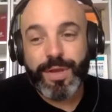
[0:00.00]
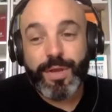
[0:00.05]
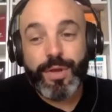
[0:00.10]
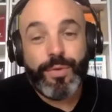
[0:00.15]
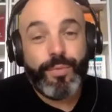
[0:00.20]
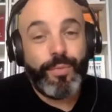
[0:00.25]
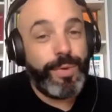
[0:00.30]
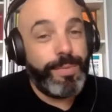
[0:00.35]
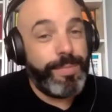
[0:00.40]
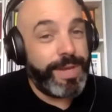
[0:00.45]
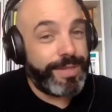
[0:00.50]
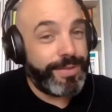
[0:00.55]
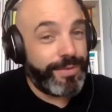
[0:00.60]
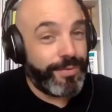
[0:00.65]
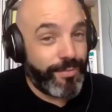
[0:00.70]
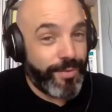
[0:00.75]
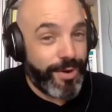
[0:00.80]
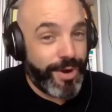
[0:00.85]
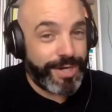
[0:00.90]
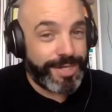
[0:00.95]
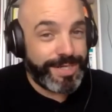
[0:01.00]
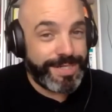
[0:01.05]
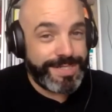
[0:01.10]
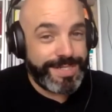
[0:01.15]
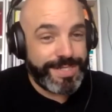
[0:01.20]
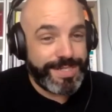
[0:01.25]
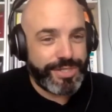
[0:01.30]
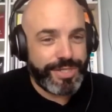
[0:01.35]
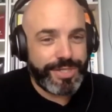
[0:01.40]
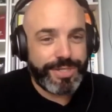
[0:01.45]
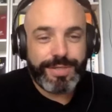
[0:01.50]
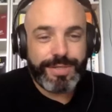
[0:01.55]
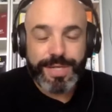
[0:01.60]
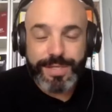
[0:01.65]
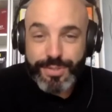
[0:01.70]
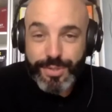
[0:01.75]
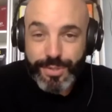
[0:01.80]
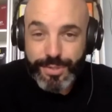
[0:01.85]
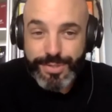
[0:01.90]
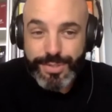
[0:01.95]
We make the wrong decision.
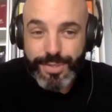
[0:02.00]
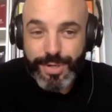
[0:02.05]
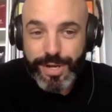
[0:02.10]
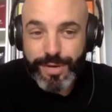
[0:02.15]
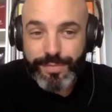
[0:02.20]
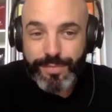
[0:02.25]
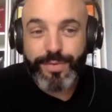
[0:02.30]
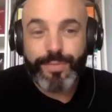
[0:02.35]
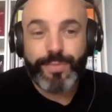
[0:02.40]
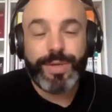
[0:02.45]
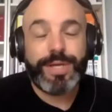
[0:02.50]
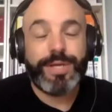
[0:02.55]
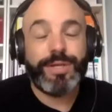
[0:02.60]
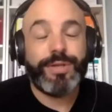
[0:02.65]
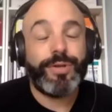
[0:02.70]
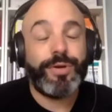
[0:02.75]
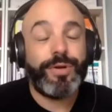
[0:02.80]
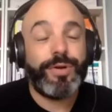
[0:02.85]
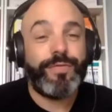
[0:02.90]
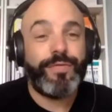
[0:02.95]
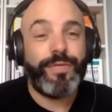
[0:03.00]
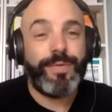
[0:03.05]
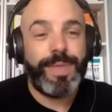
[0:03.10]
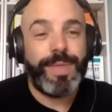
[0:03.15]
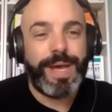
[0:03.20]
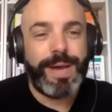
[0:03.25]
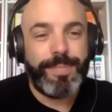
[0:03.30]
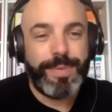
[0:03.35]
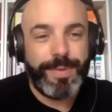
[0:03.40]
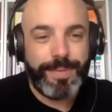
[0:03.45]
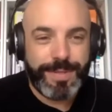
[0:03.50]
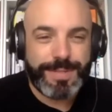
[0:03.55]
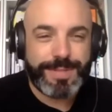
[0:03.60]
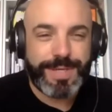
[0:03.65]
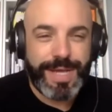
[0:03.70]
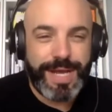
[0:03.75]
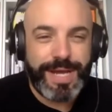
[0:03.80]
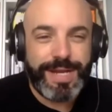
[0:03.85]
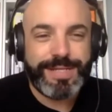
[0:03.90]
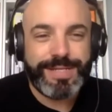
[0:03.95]
That's also helpful. We can learn from that, but it's
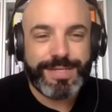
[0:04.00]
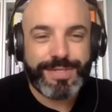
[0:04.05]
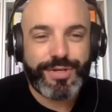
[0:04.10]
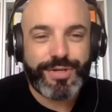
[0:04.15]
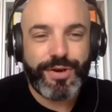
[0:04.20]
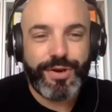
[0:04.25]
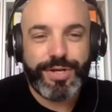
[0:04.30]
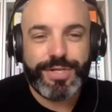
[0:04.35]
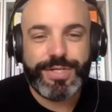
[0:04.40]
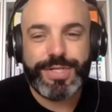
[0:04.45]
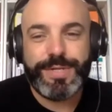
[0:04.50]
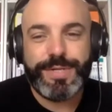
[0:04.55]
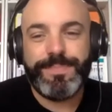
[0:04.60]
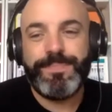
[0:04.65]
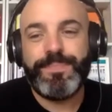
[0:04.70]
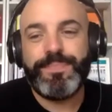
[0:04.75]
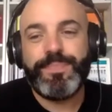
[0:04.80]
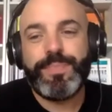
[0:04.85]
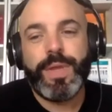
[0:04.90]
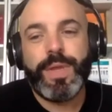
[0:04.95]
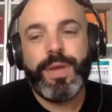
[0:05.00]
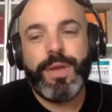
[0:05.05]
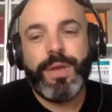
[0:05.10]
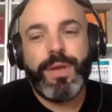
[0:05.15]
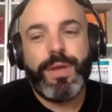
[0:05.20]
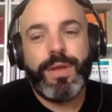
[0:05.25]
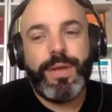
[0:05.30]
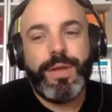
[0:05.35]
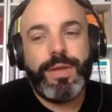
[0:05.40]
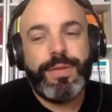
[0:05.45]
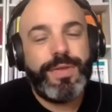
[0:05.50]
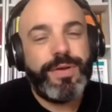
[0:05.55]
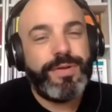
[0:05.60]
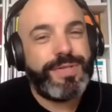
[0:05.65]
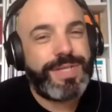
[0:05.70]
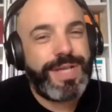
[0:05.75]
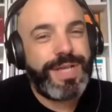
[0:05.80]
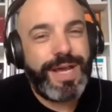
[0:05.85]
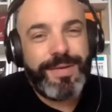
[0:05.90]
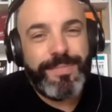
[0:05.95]
kind of discouraging.
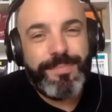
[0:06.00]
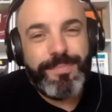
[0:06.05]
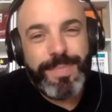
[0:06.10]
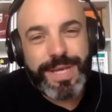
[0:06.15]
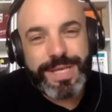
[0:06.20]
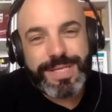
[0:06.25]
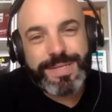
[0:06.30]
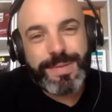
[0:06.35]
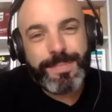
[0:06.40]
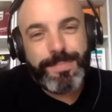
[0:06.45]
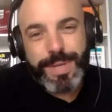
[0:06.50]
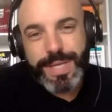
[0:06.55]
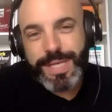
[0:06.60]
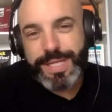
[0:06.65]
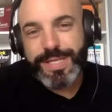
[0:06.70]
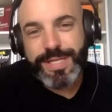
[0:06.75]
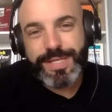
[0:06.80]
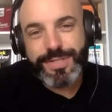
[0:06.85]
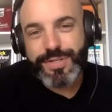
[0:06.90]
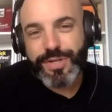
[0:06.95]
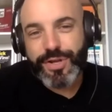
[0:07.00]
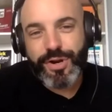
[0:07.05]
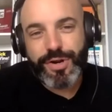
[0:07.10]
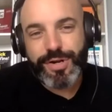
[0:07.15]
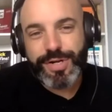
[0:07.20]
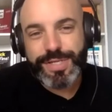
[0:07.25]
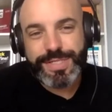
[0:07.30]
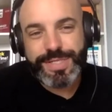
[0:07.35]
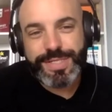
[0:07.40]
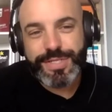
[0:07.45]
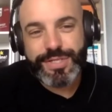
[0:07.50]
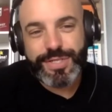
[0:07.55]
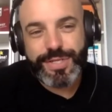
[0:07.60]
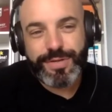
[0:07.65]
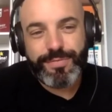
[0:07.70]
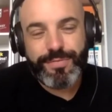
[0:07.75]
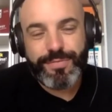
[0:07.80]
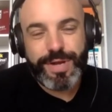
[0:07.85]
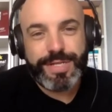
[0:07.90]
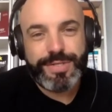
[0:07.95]
There's kind of mixed opinions on our decision,
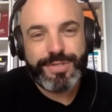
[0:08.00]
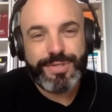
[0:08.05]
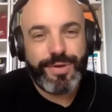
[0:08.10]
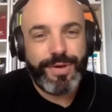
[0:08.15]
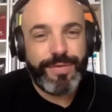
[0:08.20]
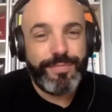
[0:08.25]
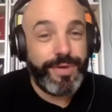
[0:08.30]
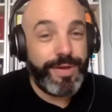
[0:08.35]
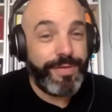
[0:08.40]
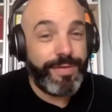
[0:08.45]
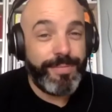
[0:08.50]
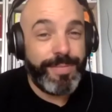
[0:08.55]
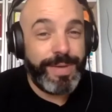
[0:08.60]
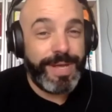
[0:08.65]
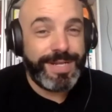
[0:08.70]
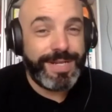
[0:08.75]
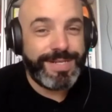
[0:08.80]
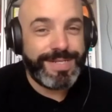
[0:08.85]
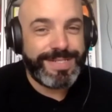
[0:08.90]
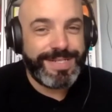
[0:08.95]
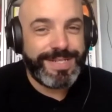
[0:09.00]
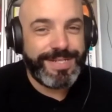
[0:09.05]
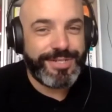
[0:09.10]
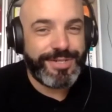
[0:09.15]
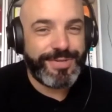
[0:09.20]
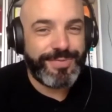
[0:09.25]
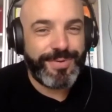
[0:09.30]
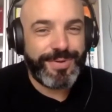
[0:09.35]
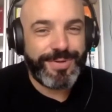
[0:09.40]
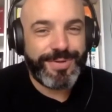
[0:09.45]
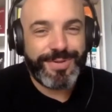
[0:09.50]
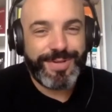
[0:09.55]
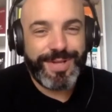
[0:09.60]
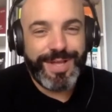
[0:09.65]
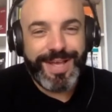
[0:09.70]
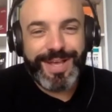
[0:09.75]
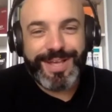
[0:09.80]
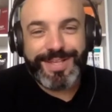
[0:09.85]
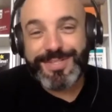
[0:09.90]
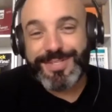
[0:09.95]
right? So have you ever made a decision where
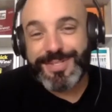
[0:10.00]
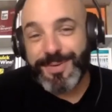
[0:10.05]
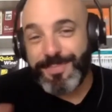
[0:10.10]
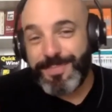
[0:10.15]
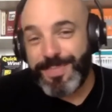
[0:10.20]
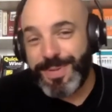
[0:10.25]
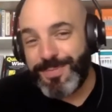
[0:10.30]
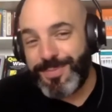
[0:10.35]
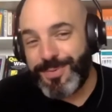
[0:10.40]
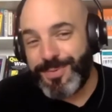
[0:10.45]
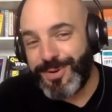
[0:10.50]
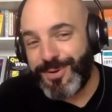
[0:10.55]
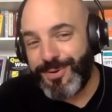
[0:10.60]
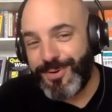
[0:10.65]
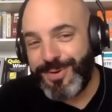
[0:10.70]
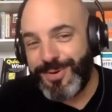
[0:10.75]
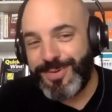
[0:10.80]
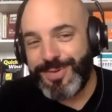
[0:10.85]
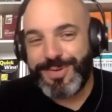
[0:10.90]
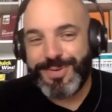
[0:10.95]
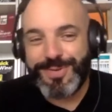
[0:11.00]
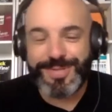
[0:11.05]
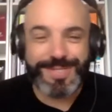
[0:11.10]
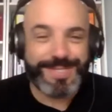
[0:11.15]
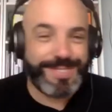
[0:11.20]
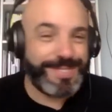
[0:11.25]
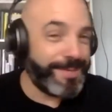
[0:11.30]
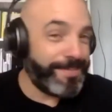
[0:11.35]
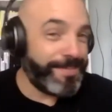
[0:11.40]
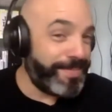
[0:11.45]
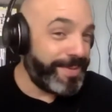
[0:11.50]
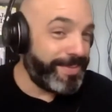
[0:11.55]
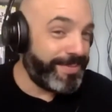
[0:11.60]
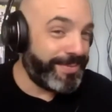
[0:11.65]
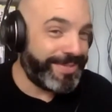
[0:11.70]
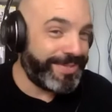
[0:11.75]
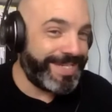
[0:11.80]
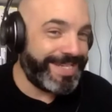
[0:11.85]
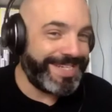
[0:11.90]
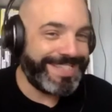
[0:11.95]
some people agreed with you and some
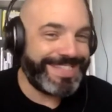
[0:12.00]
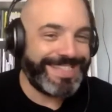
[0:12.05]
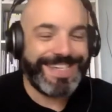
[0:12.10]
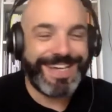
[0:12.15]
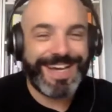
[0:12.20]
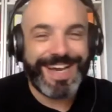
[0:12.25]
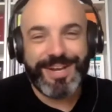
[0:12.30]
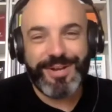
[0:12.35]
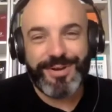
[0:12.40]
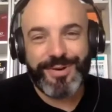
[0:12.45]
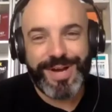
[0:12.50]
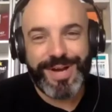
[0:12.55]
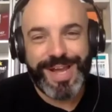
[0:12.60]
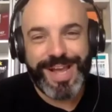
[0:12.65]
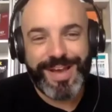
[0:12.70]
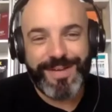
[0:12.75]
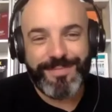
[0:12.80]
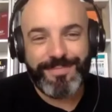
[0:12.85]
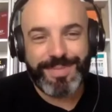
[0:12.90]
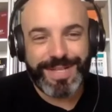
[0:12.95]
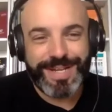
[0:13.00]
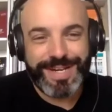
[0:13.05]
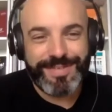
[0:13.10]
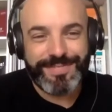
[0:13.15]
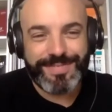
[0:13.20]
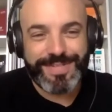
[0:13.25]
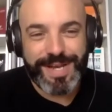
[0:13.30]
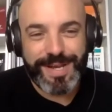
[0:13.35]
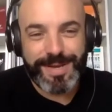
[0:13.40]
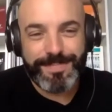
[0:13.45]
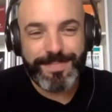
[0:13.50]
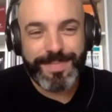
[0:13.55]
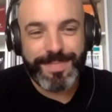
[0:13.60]
people didn't? I know I have plenty of time,